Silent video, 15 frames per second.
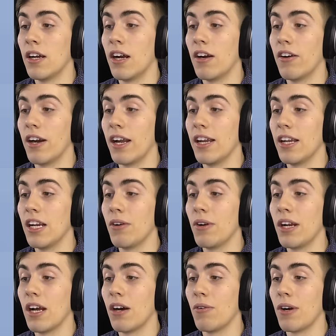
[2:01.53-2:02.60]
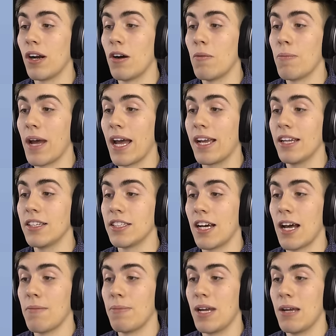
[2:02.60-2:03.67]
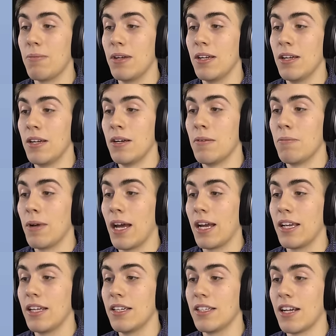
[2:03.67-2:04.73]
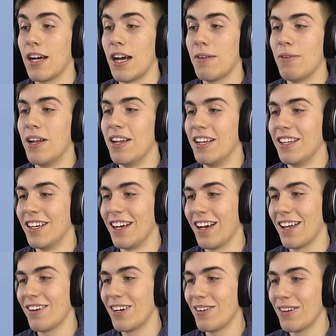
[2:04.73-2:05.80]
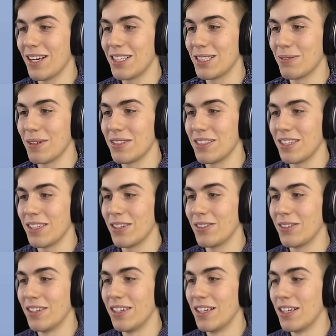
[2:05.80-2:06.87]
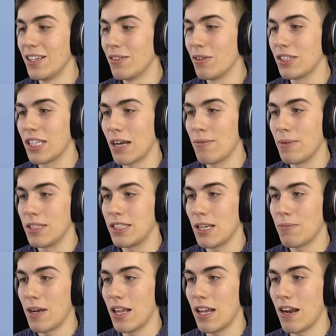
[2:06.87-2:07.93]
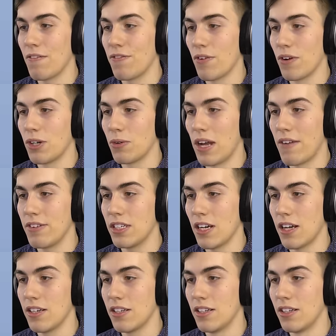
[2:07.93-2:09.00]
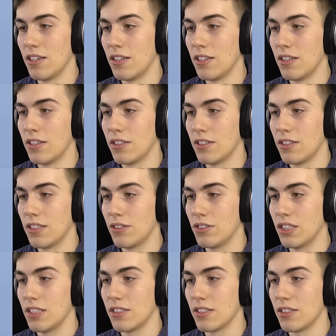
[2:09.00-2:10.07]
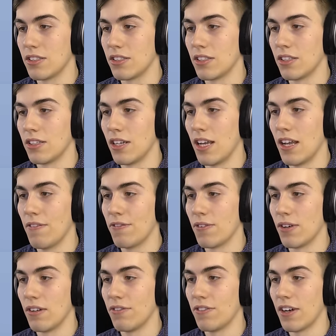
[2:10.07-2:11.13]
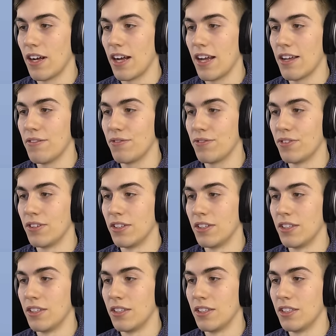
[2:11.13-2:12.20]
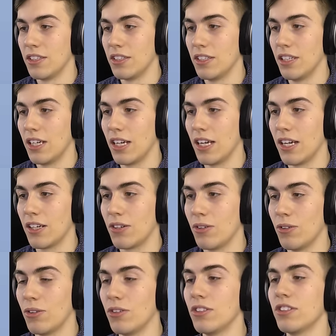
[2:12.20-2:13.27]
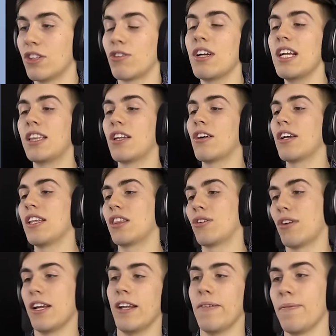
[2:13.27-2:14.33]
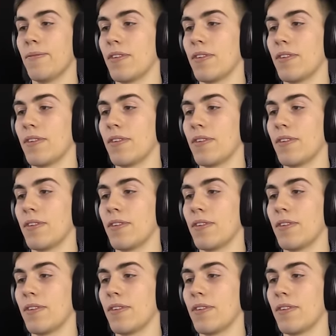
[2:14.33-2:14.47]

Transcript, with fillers: All right, there we go, we're going back in time, baby. Back in time. I don't know what I'm supposed to do. What time am I setting my alarm for? Do I have it done? Oh Jesus, eight forty-five. Yeah, cool, three thirty-three.